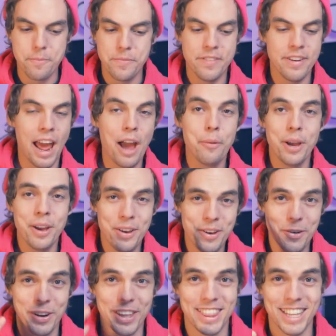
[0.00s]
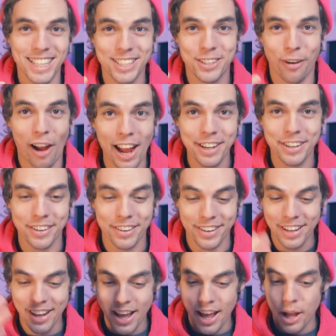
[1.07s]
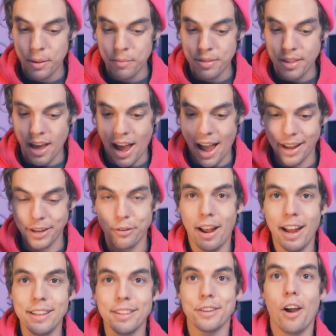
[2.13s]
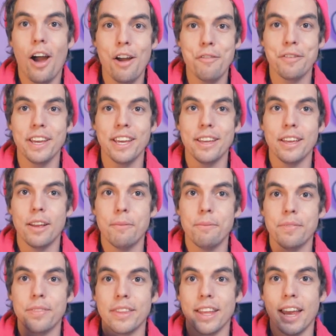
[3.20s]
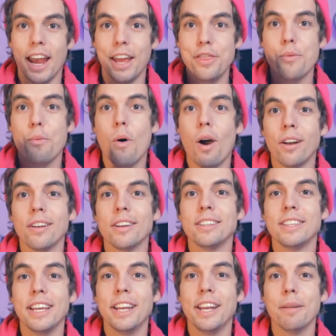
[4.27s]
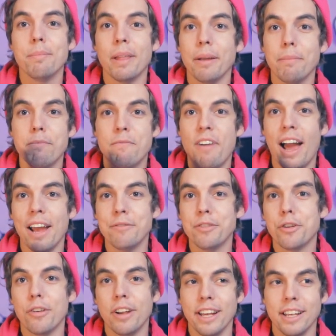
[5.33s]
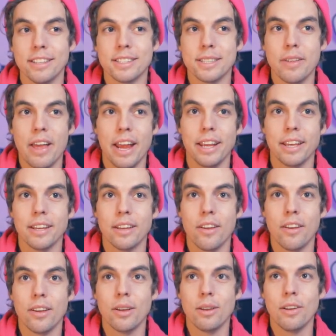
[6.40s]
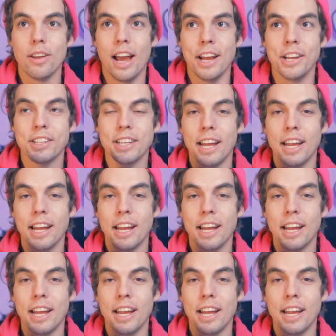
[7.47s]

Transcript: Now with this grinder, I grind the coffee and the water is heated up like five degrees. Like, I just